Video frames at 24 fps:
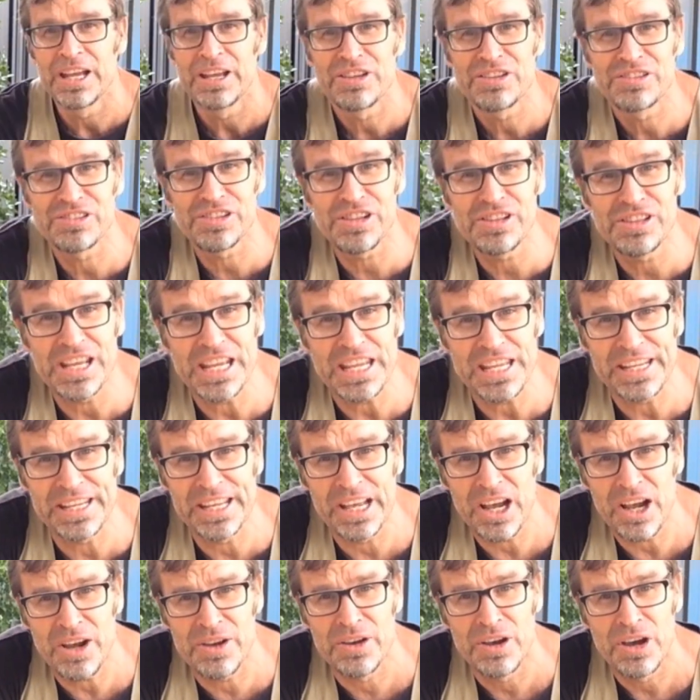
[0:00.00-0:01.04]
So there you
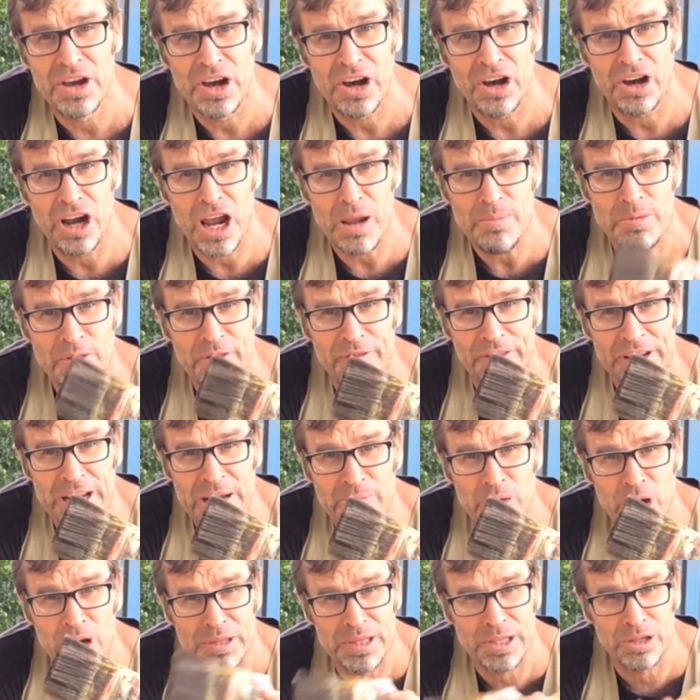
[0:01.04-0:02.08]
go. I hope you
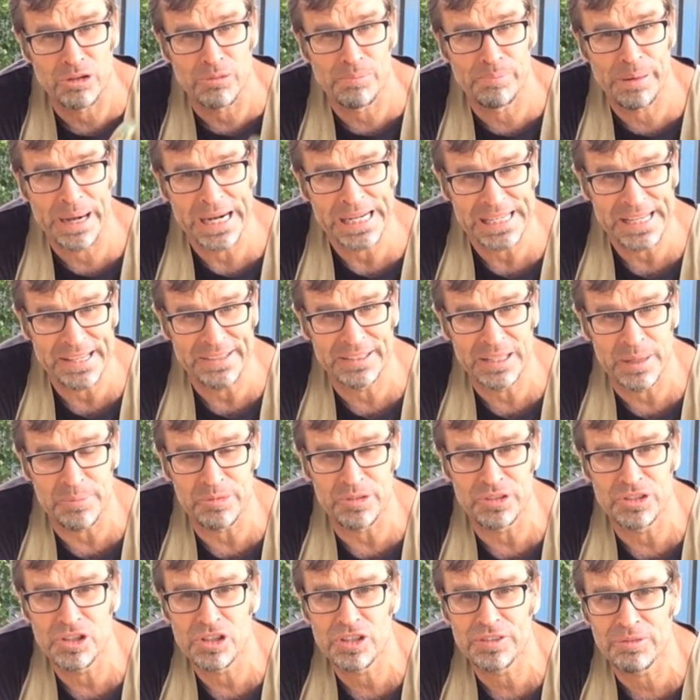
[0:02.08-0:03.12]
found my little painting
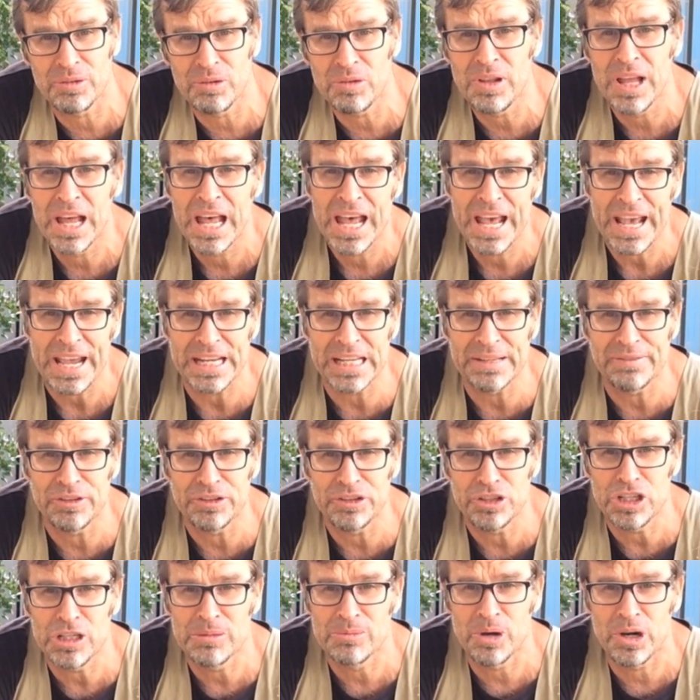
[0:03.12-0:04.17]
tips useful, and if you're
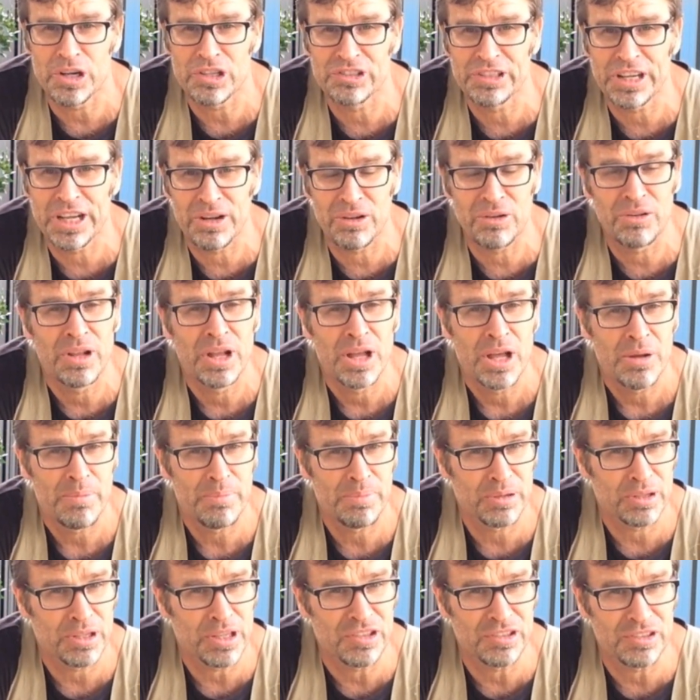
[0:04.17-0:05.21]
new to my channel,
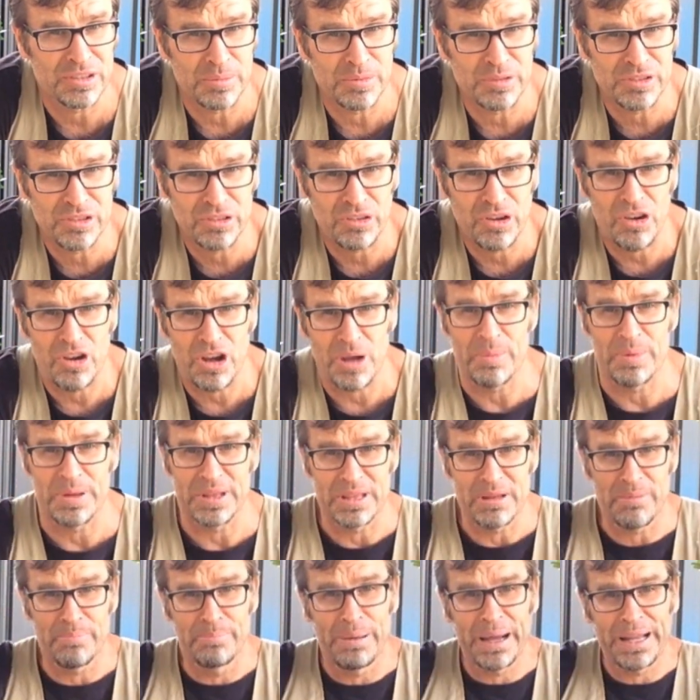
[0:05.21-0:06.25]
please subscribe.
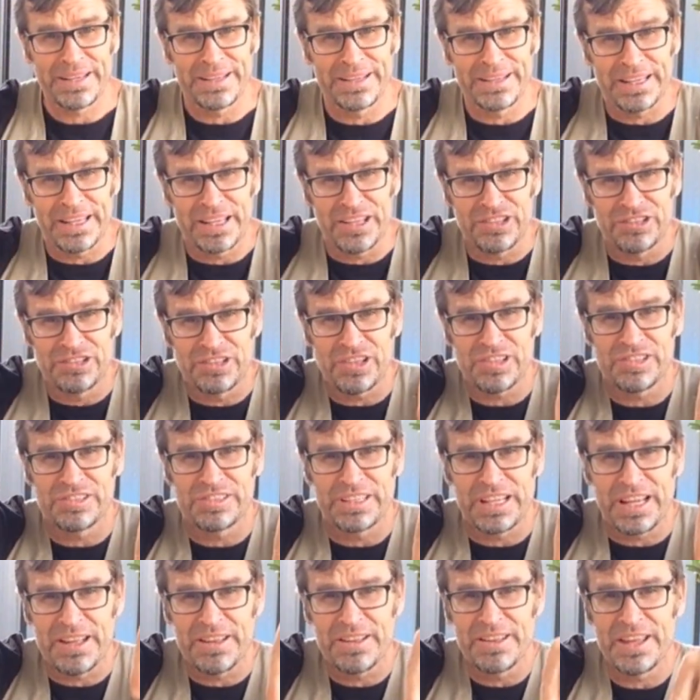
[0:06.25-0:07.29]
The button is just
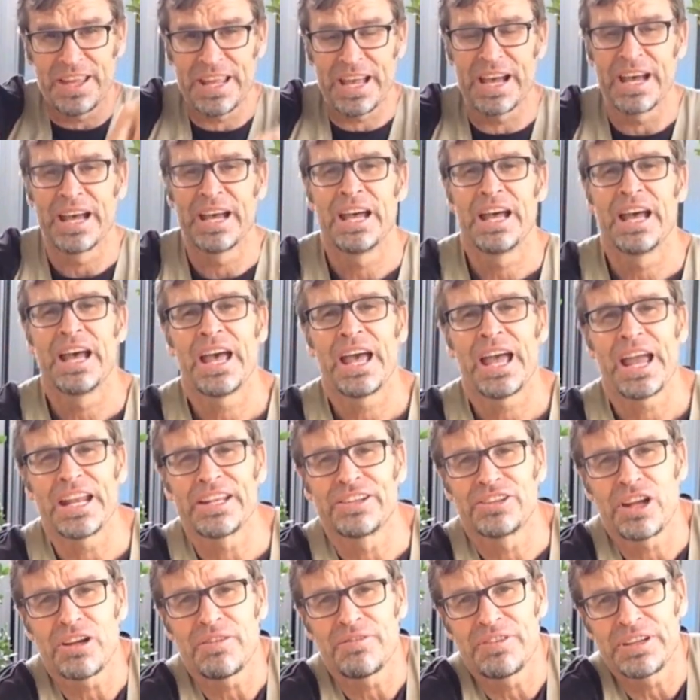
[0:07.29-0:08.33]
down there,
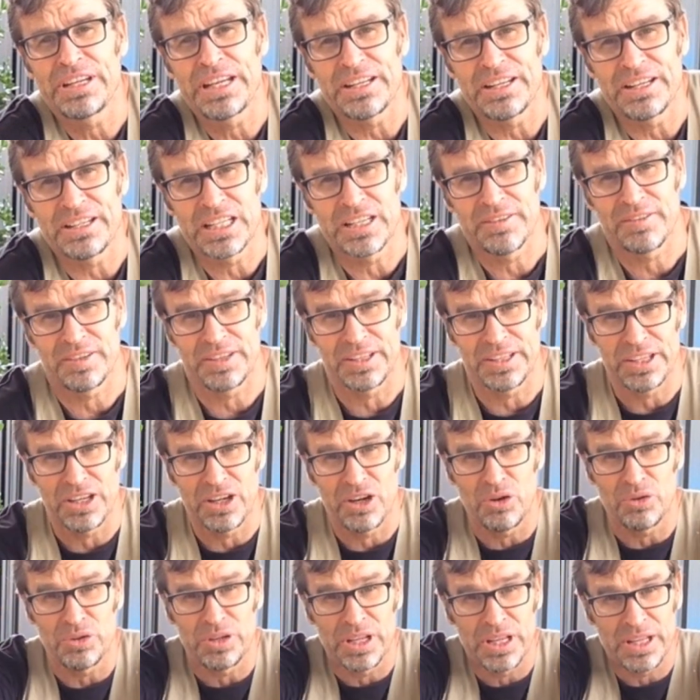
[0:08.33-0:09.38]
and don't forget to give it the
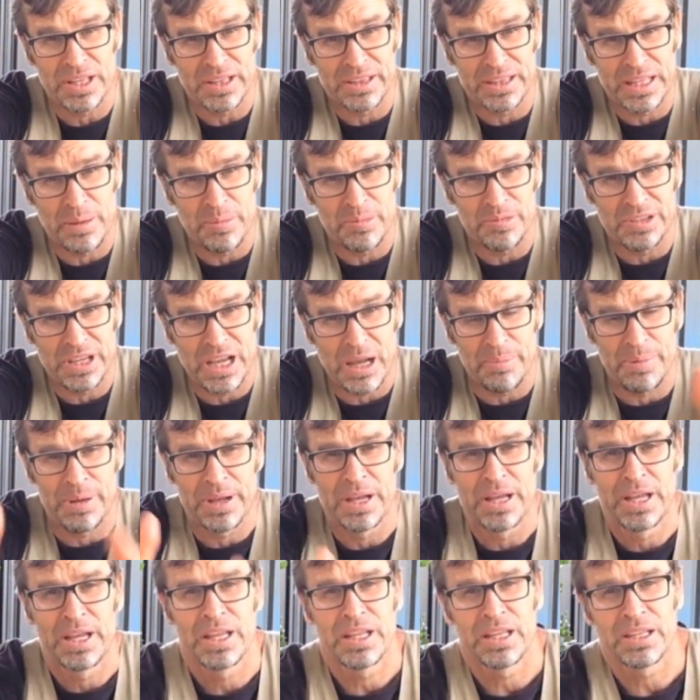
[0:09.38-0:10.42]
old thumbs up.
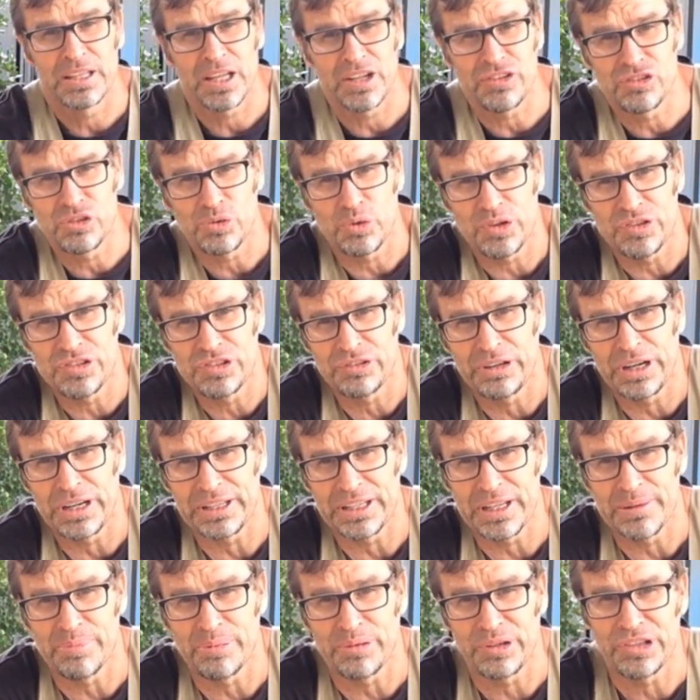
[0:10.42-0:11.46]
That's always
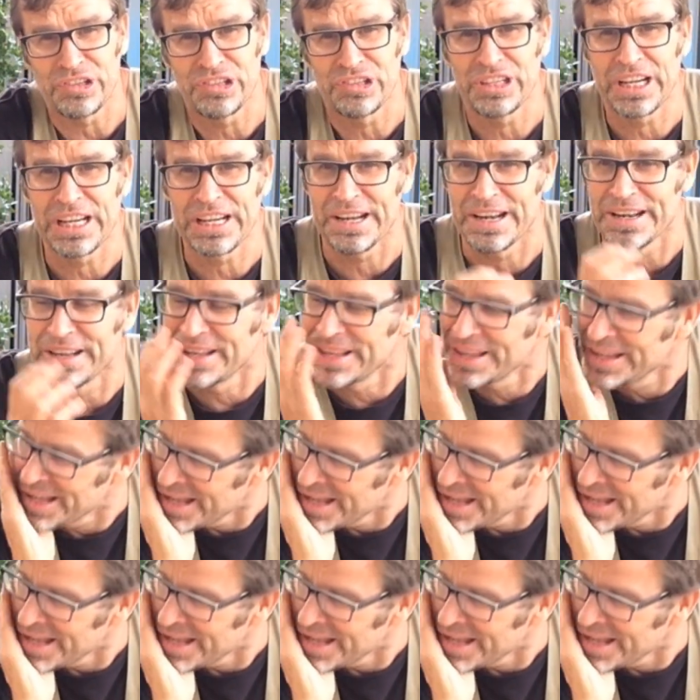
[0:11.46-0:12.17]
greatly appreciated.